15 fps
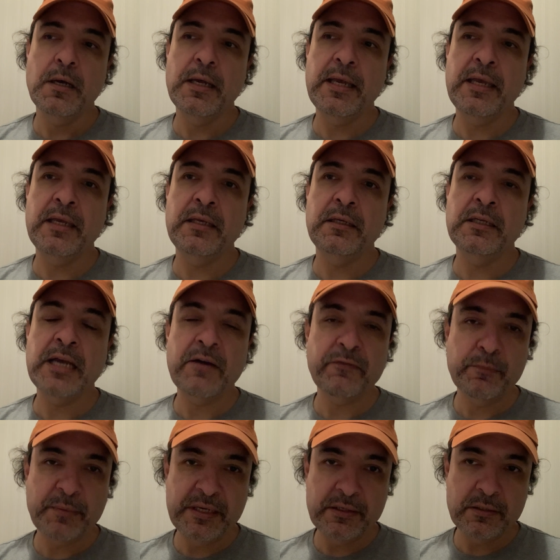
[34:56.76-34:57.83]
a
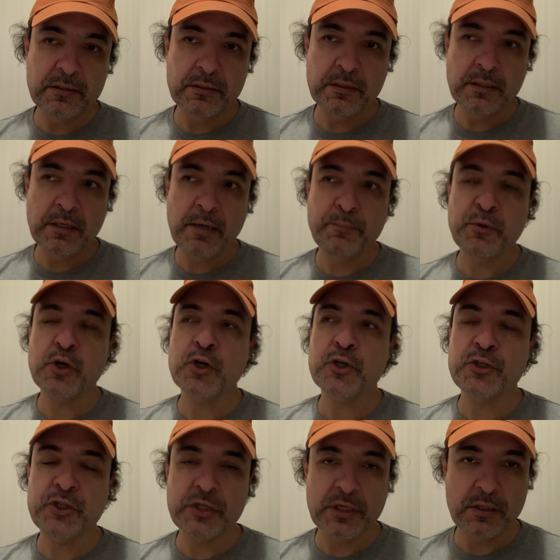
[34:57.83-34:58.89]
government, a
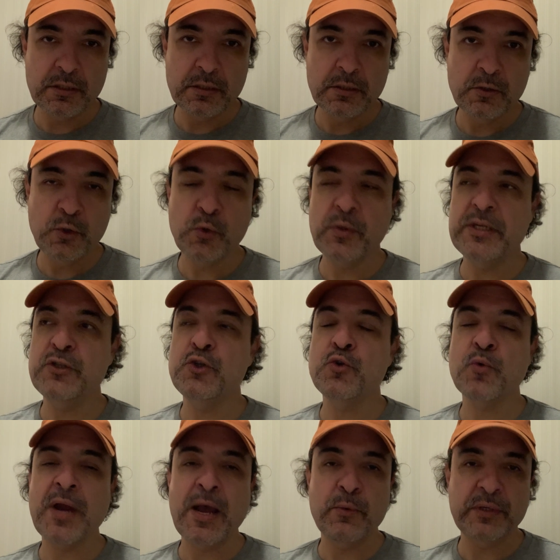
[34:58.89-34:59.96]
person who is
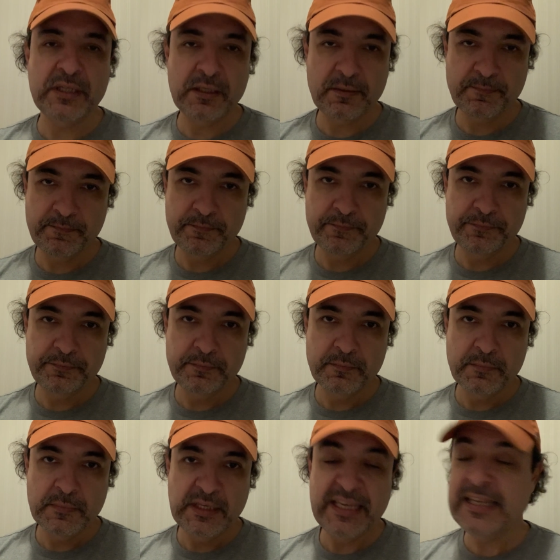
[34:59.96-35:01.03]
drowning,
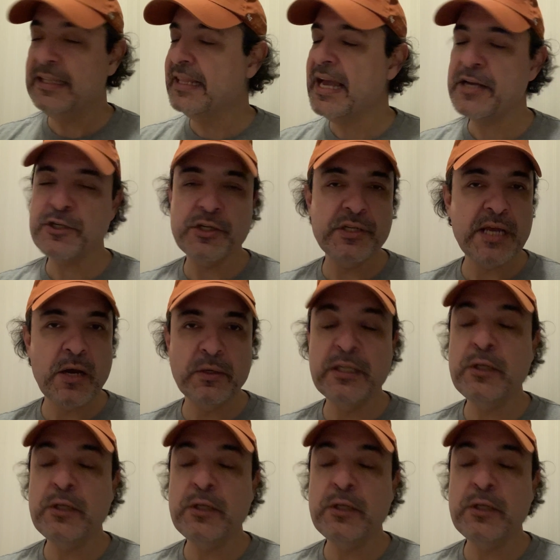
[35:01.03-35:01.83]
he lashes out.